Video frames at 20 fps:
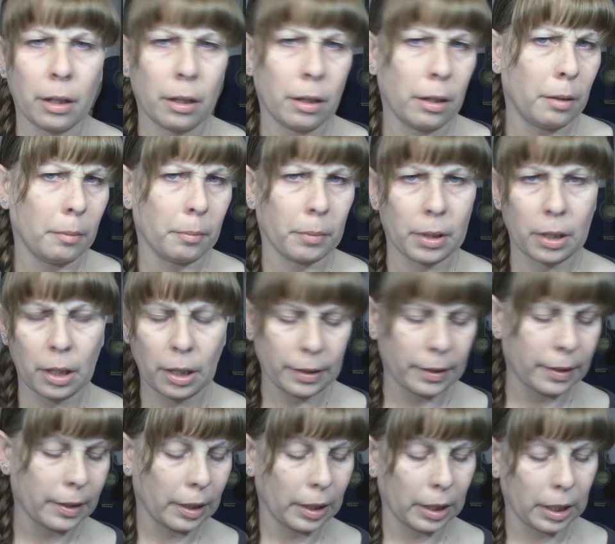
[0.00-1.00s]

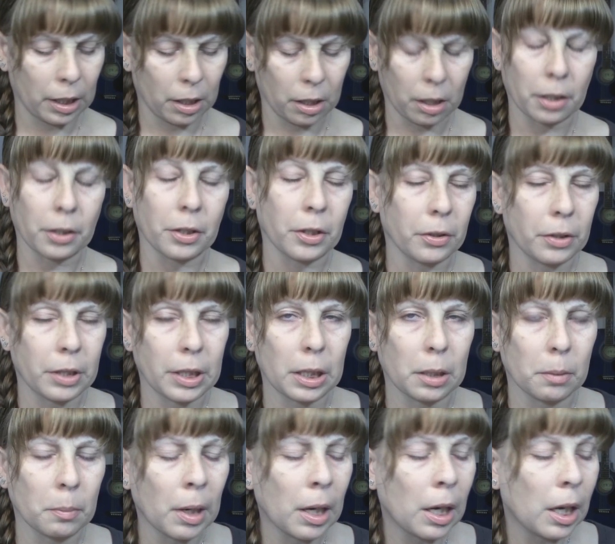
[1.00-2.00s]
constantly on
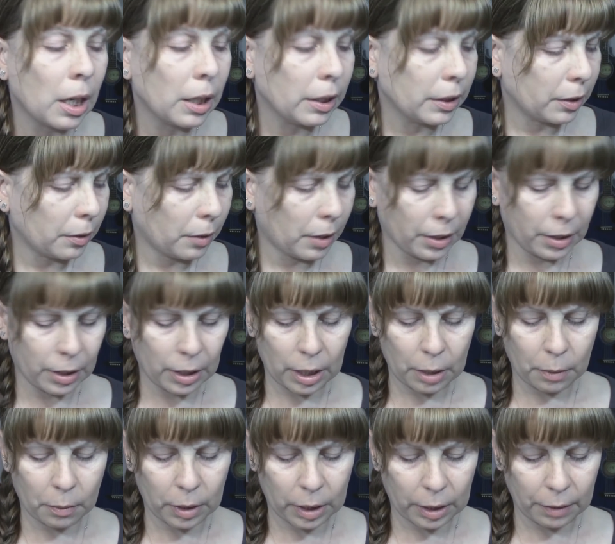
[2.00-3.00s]
YouTube, so I thought
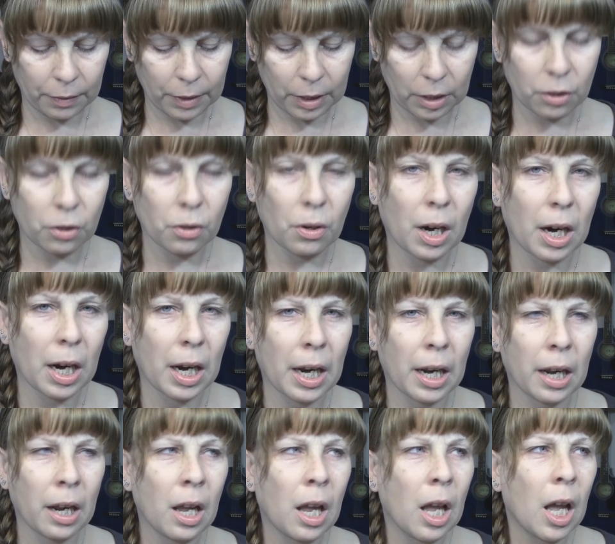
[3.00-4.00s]
I would give it a
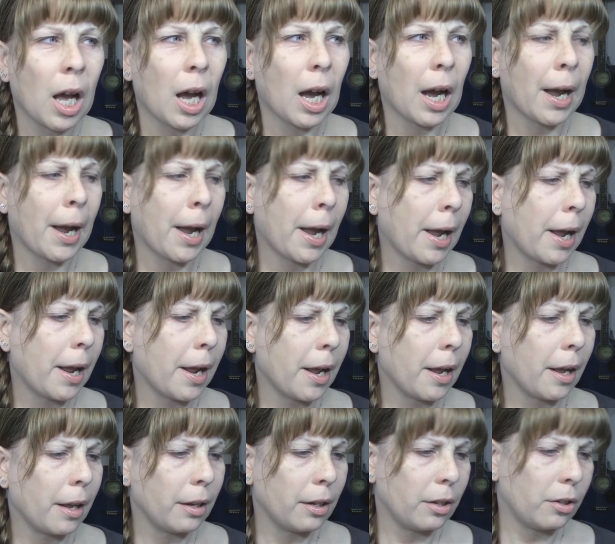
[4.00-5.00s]
try.
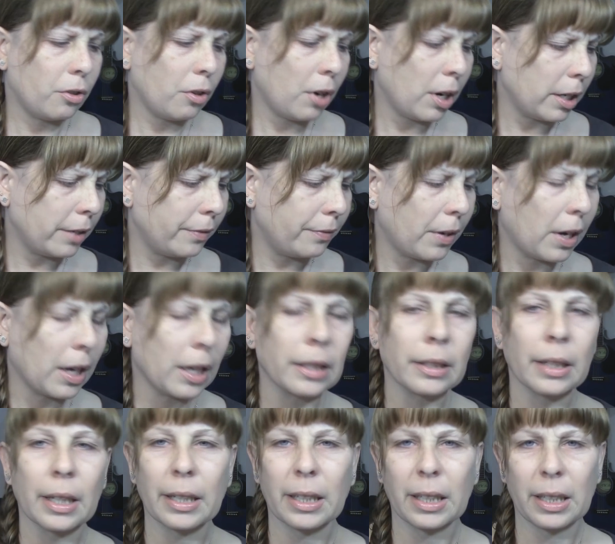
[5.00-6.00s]
I tried to
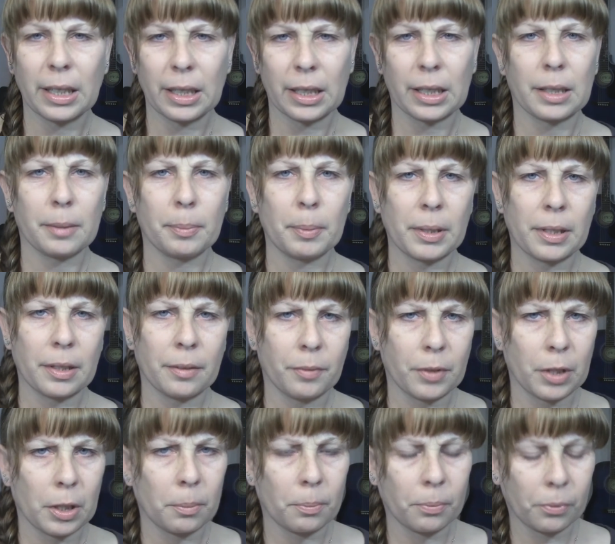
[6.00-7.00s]
find like an inexpensive
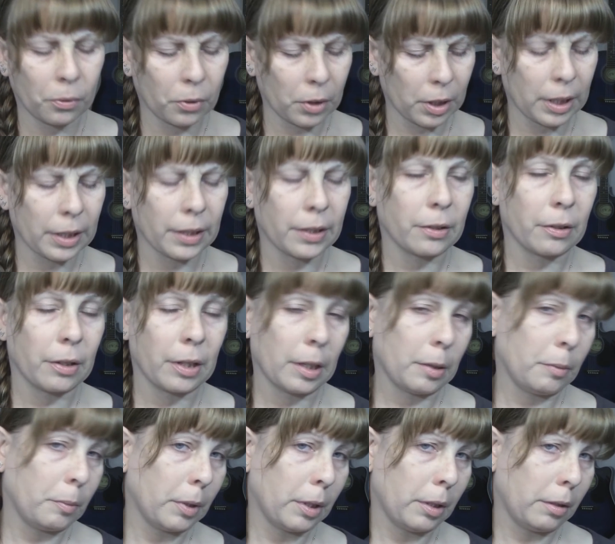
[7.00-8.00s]
dupe for it so that
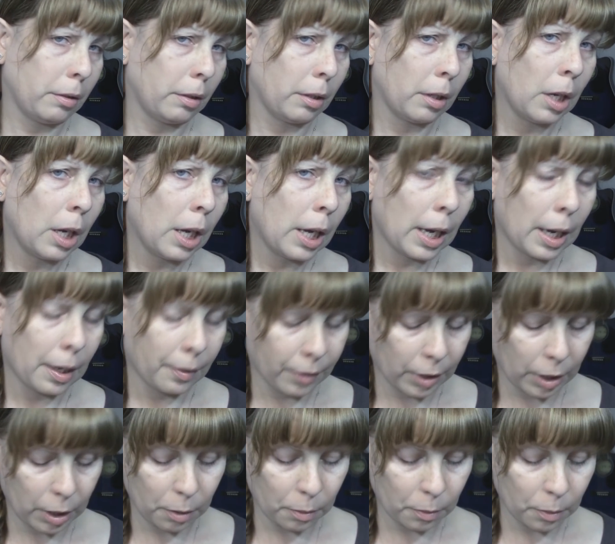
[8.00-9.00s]
I wouldn't have
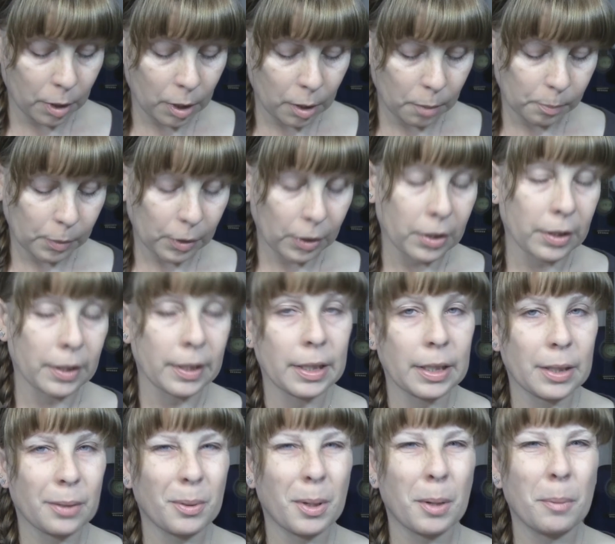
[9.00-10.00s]
to go purchase
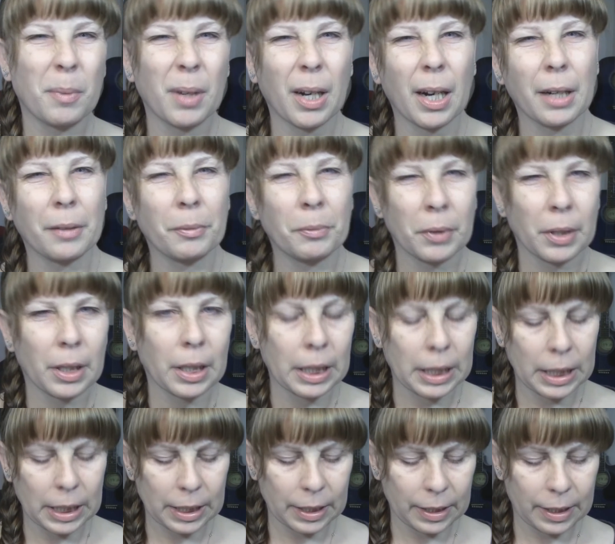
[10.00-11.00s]
this one, but I really
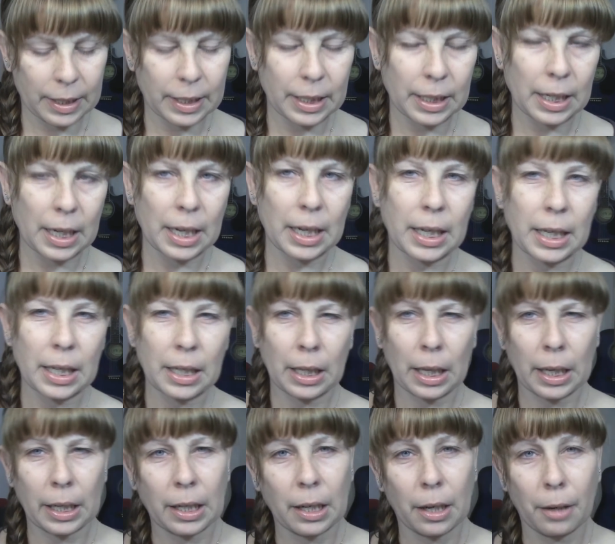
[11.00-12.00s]
didn't see any
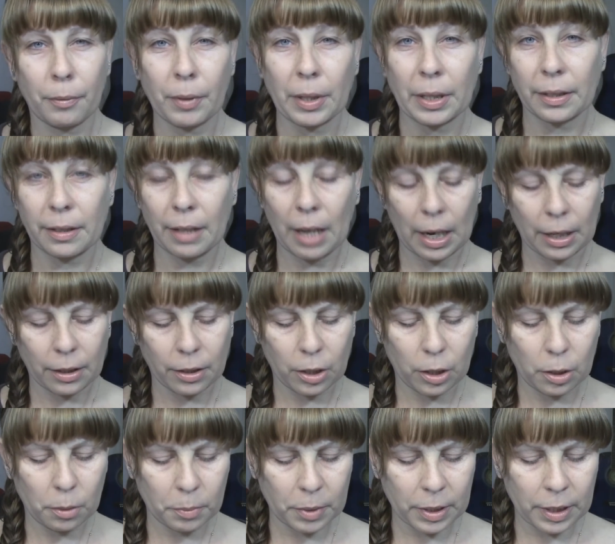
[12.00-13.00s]
like kind of exact
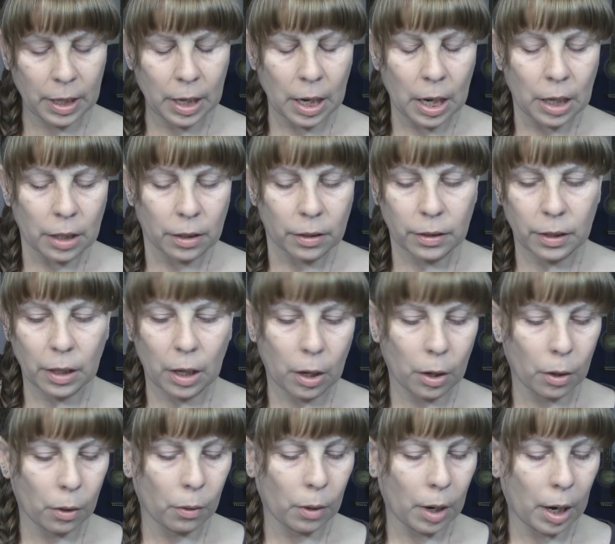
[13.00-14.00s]
dupes,
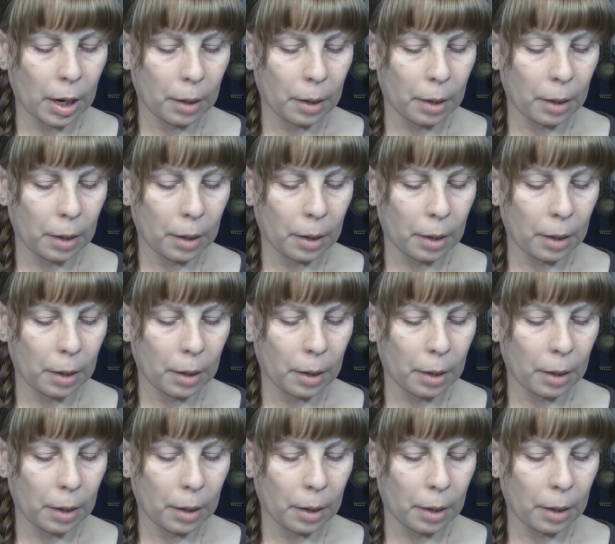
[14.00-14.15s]
so